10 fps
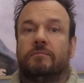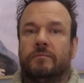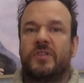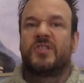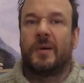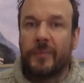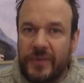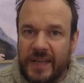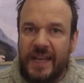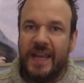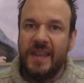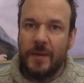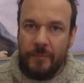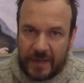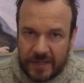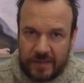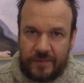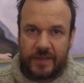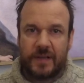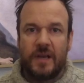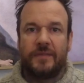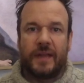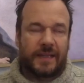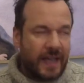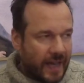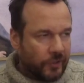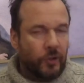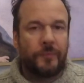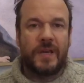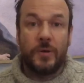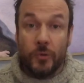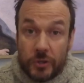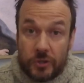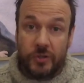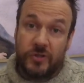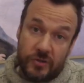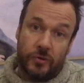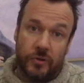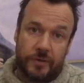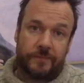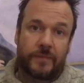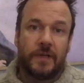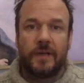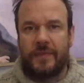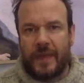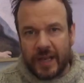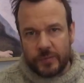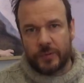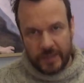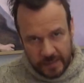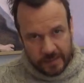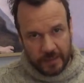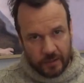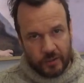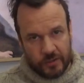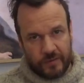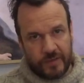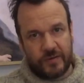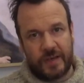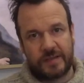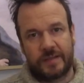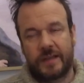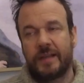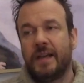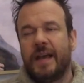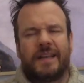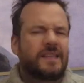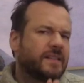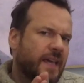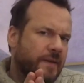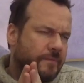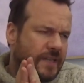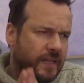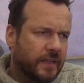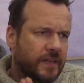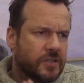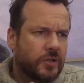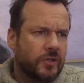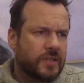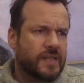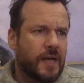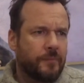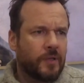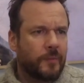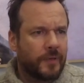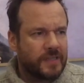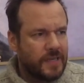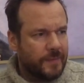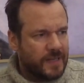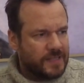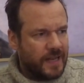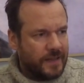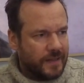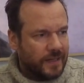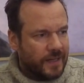something in the midst of it that cannot be reduced to it. That's what these thinkers are interested in. And as I say, Tillich is a good example, because he might say that,